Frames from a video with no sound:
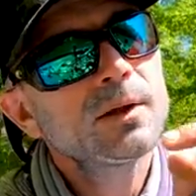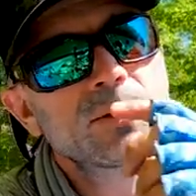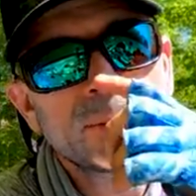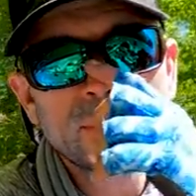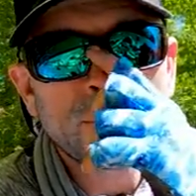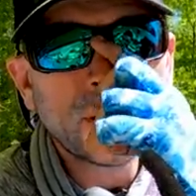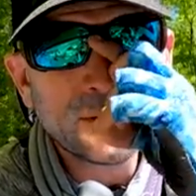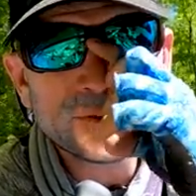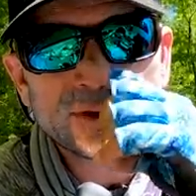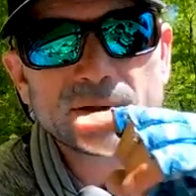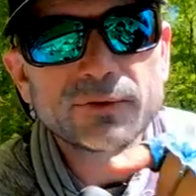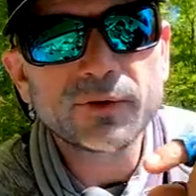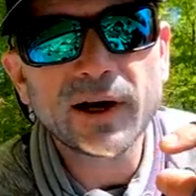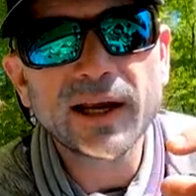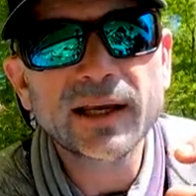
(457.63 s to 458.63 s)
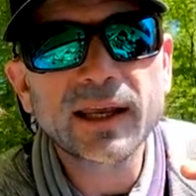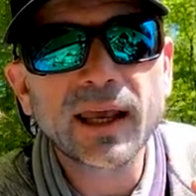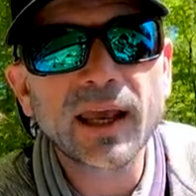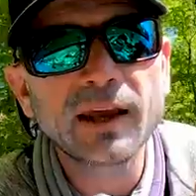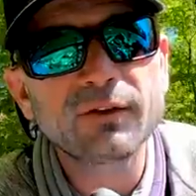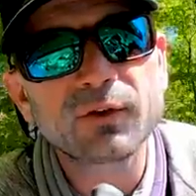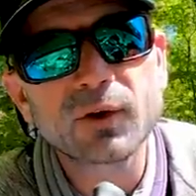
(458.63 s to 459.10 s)
To be perfectly frank,
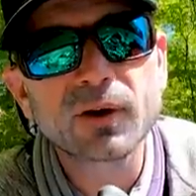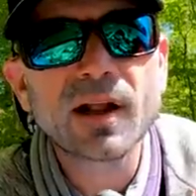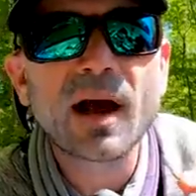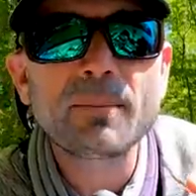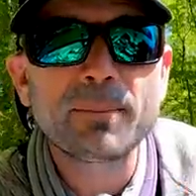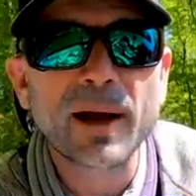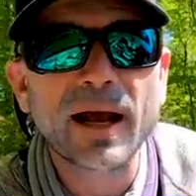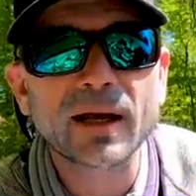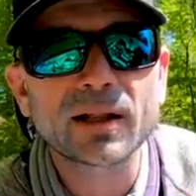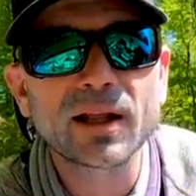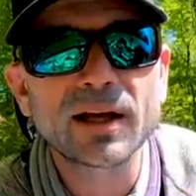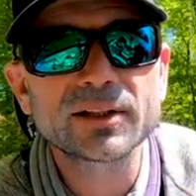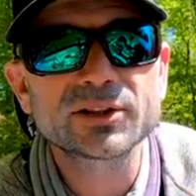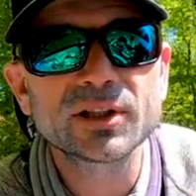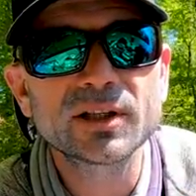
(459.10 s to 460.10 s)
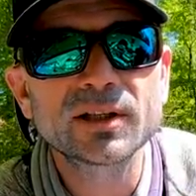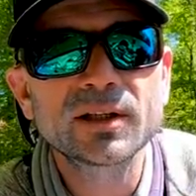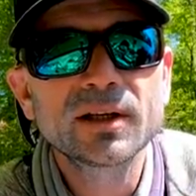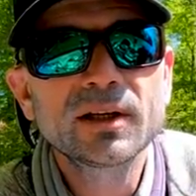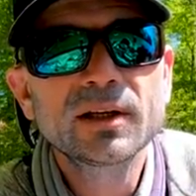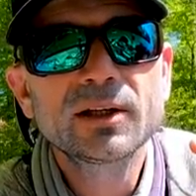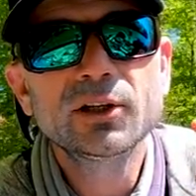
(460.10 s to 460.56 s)
if you're not
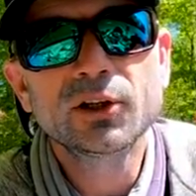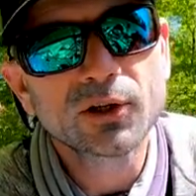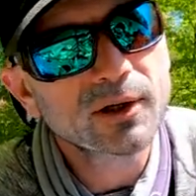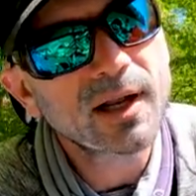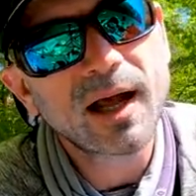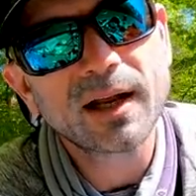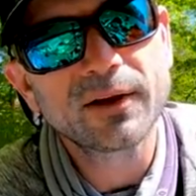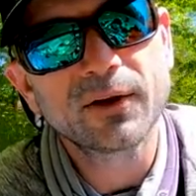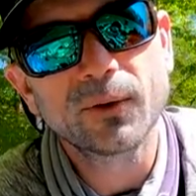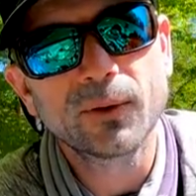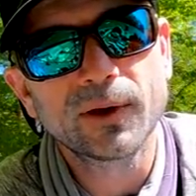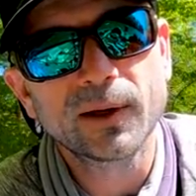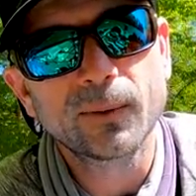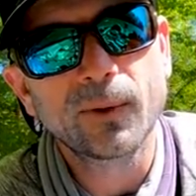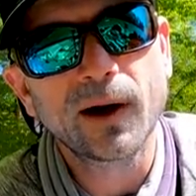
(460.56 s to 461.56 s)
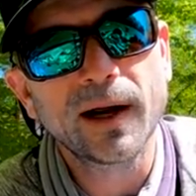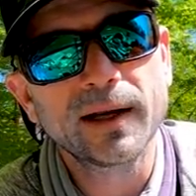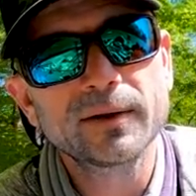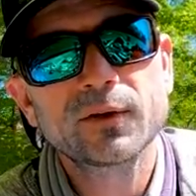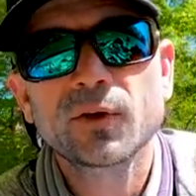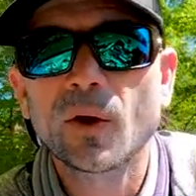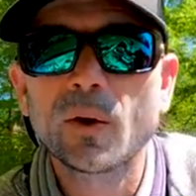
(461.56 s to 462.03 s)
backlashing, you're not doing it
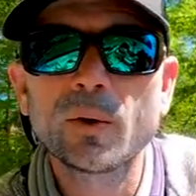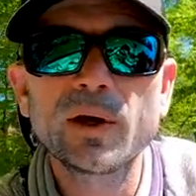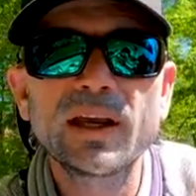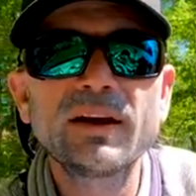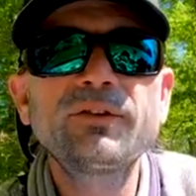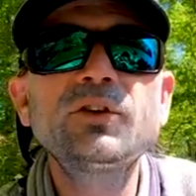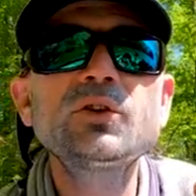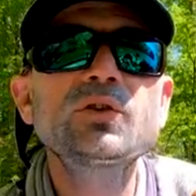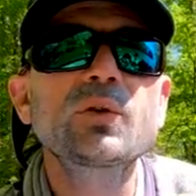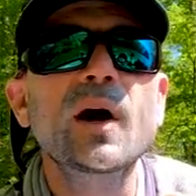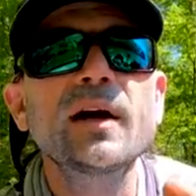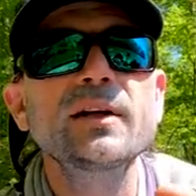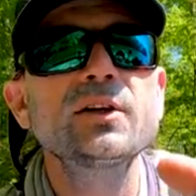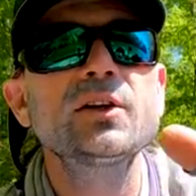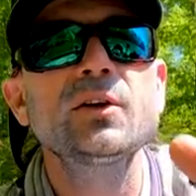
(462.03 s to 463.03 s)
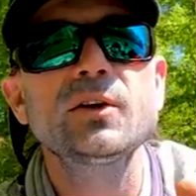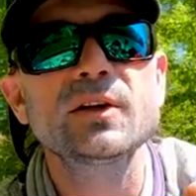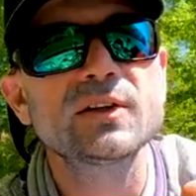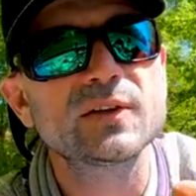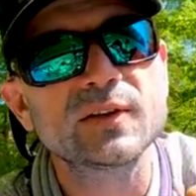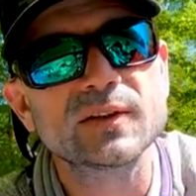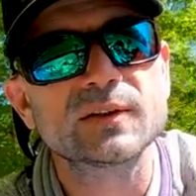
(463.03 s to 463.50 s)
right. So if you try to do
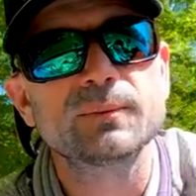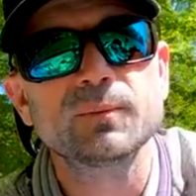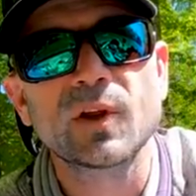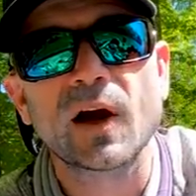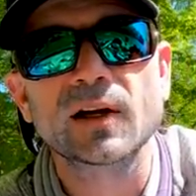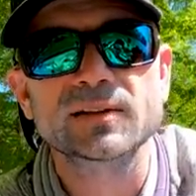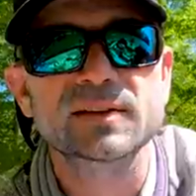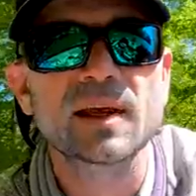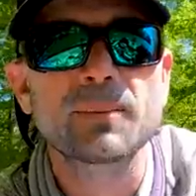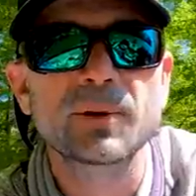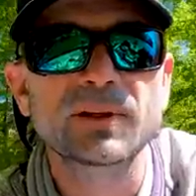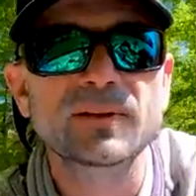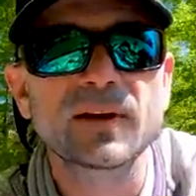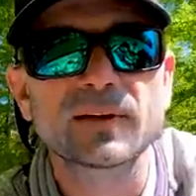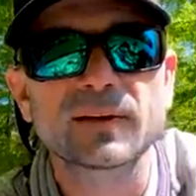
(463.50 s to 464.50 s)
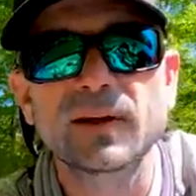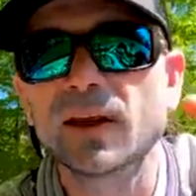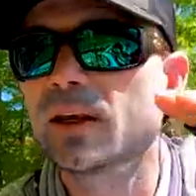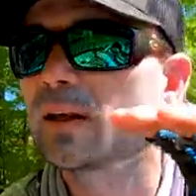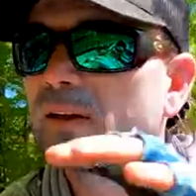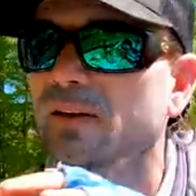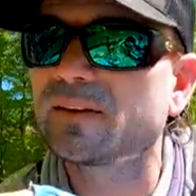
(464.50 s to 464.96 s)
this dock skipping
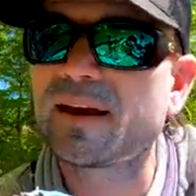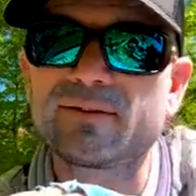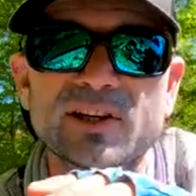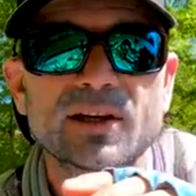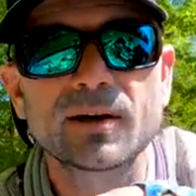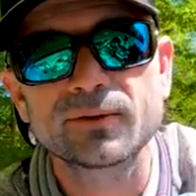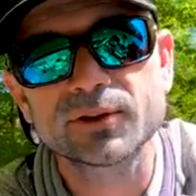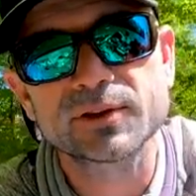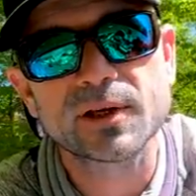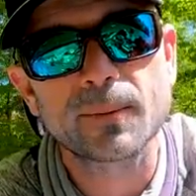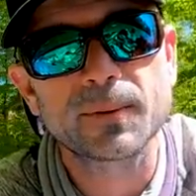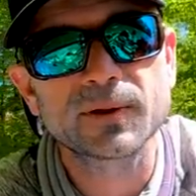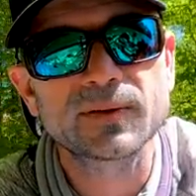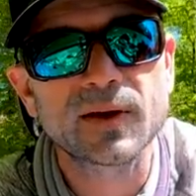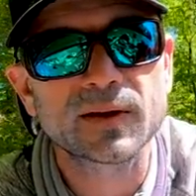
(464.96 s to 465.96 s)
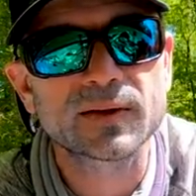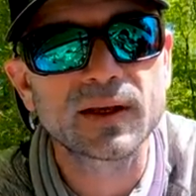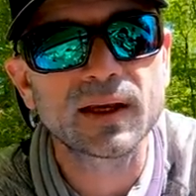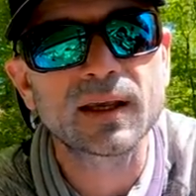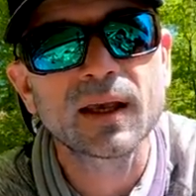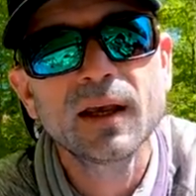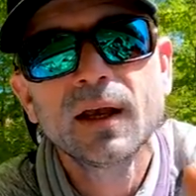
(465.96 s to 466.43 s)
technique and this heavy cover skipping
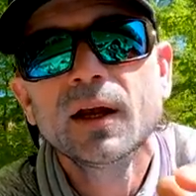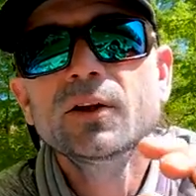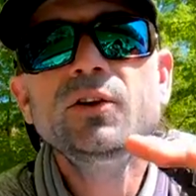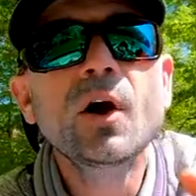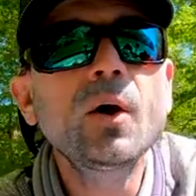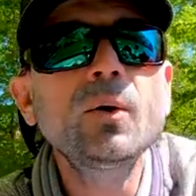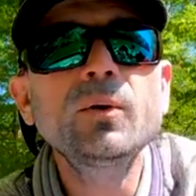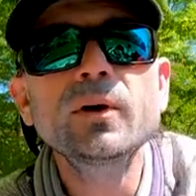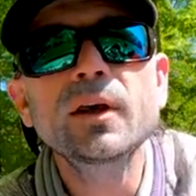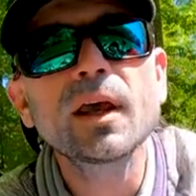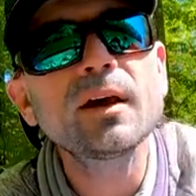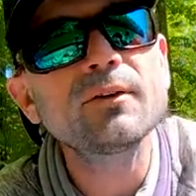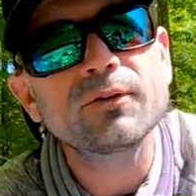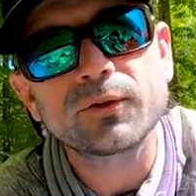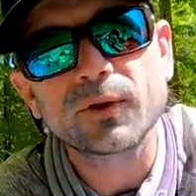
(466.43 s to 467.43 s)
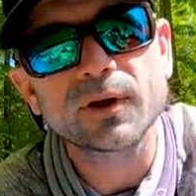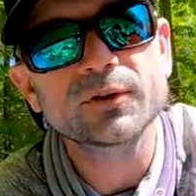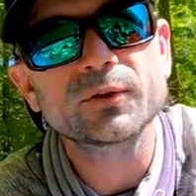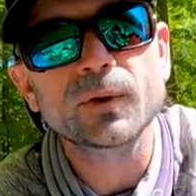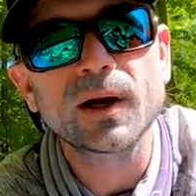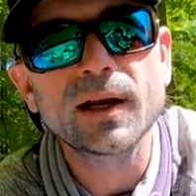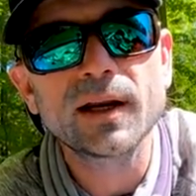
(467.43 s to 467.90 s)
technique, don't get
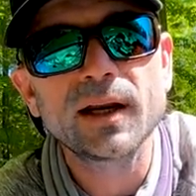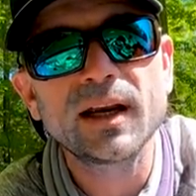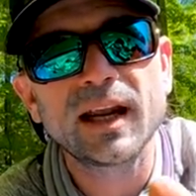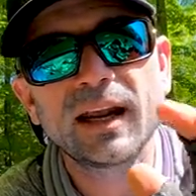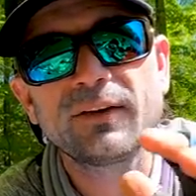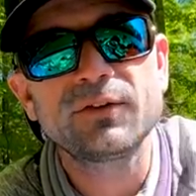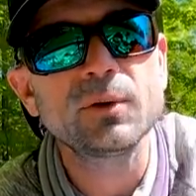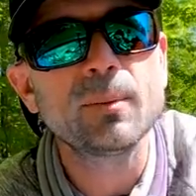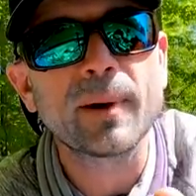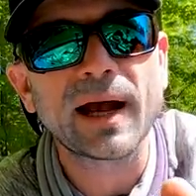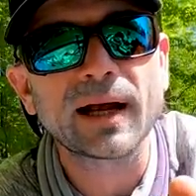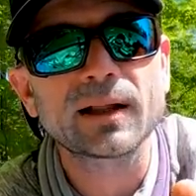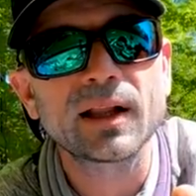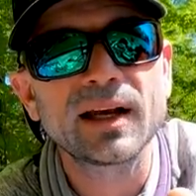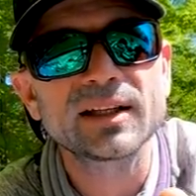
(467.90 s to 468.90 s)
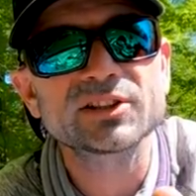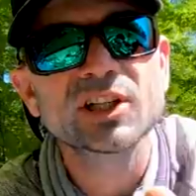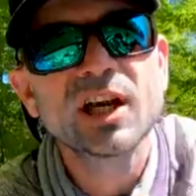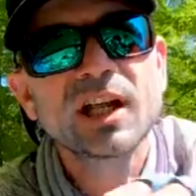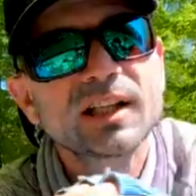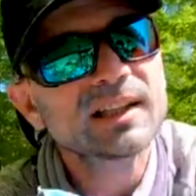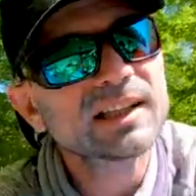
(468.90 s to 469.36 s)
frustrated if you backlash.
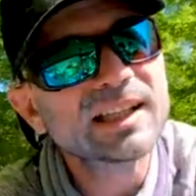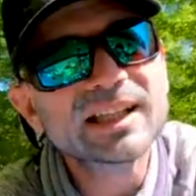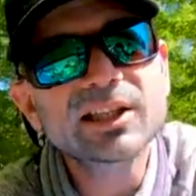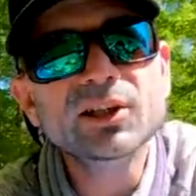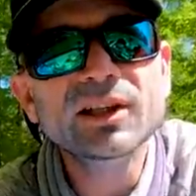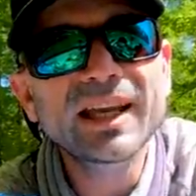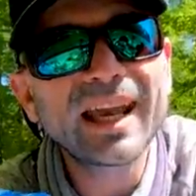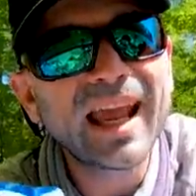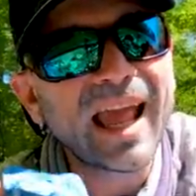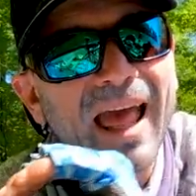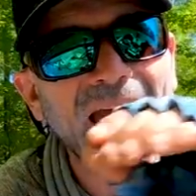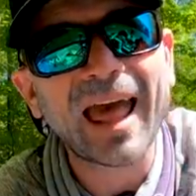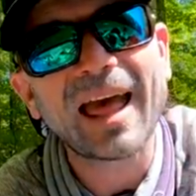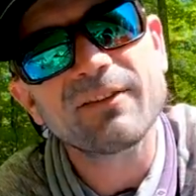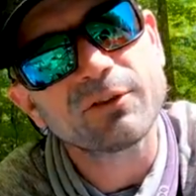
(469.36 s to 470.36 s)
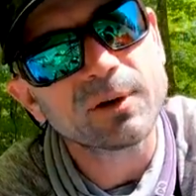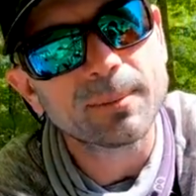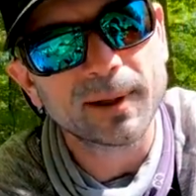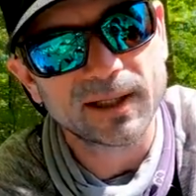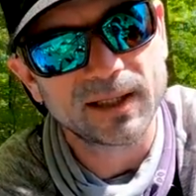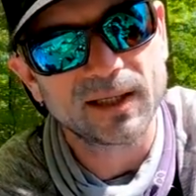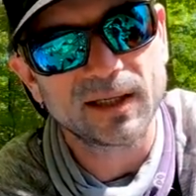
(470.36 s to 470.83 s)
Literally
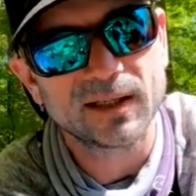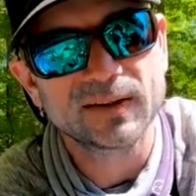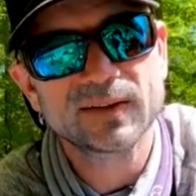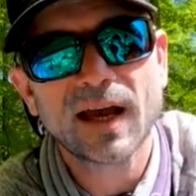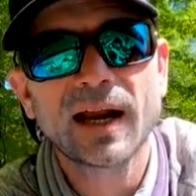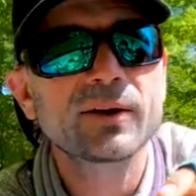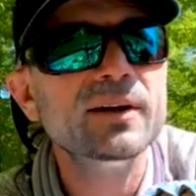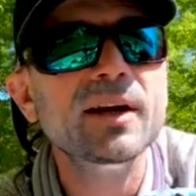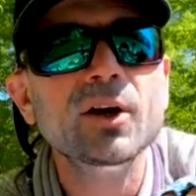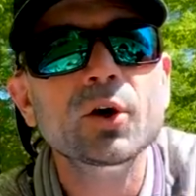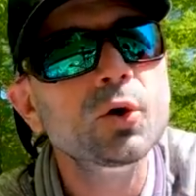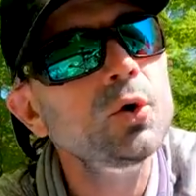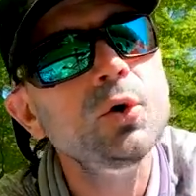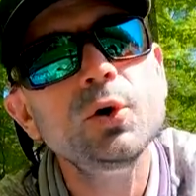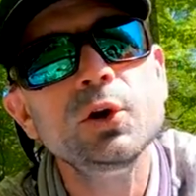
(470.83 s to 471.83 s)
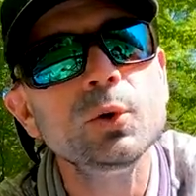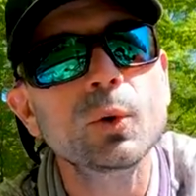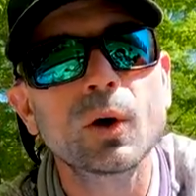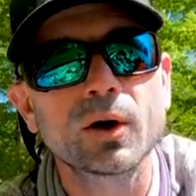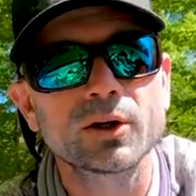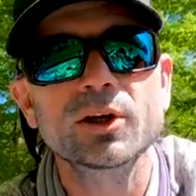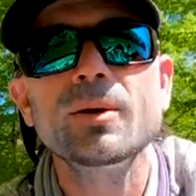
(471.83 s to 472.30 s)
everybody does. I don't care who you
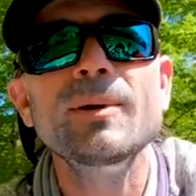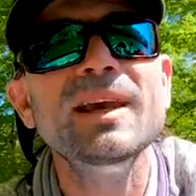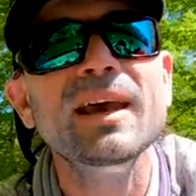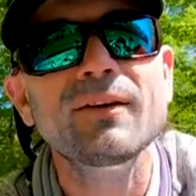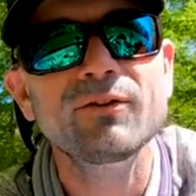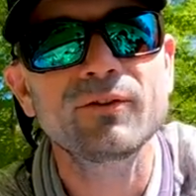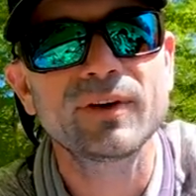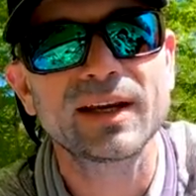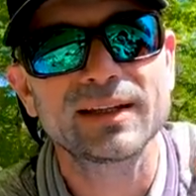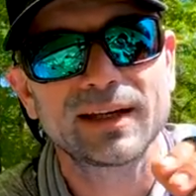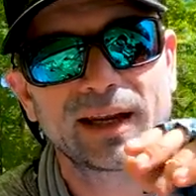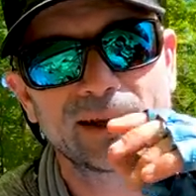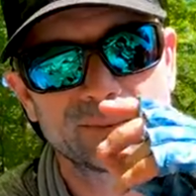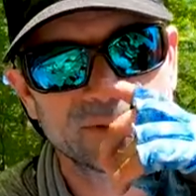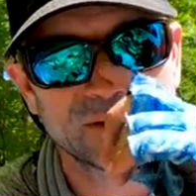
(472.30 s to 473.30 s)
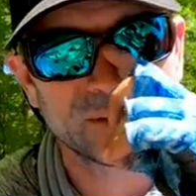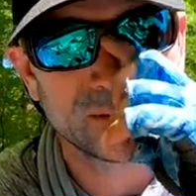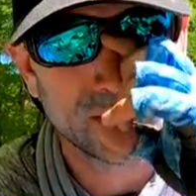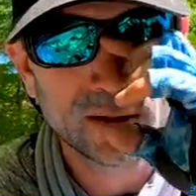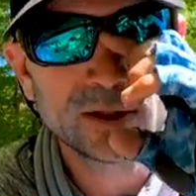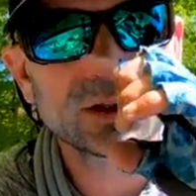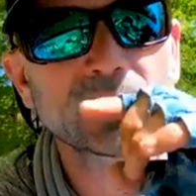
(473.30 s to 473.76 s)
are. You can be Kevin Van Damme, dude.
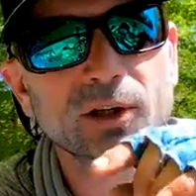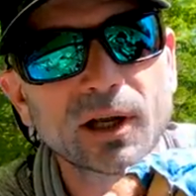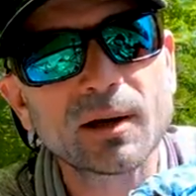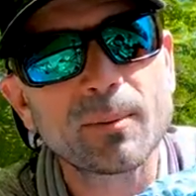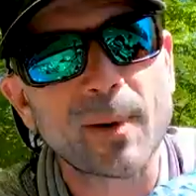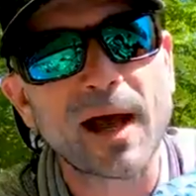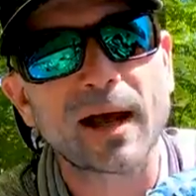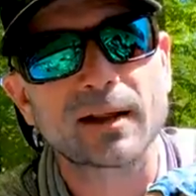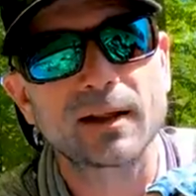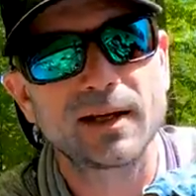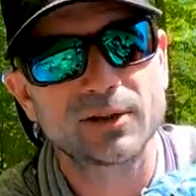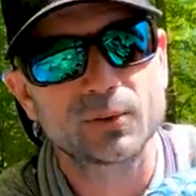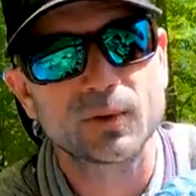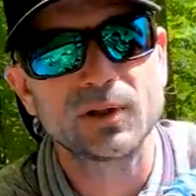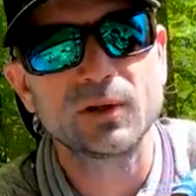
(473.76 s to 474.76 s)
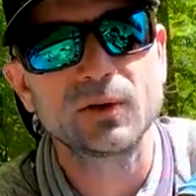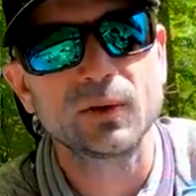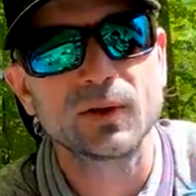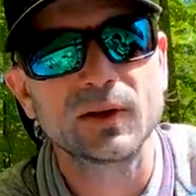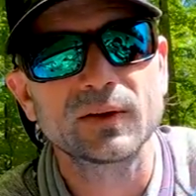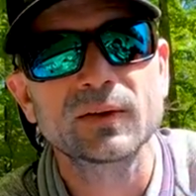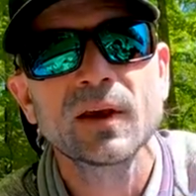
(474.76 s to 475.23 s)
You're gonna backlash when you do
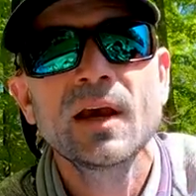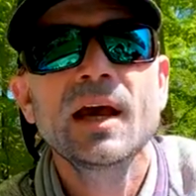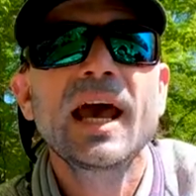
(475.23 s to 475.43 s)
this.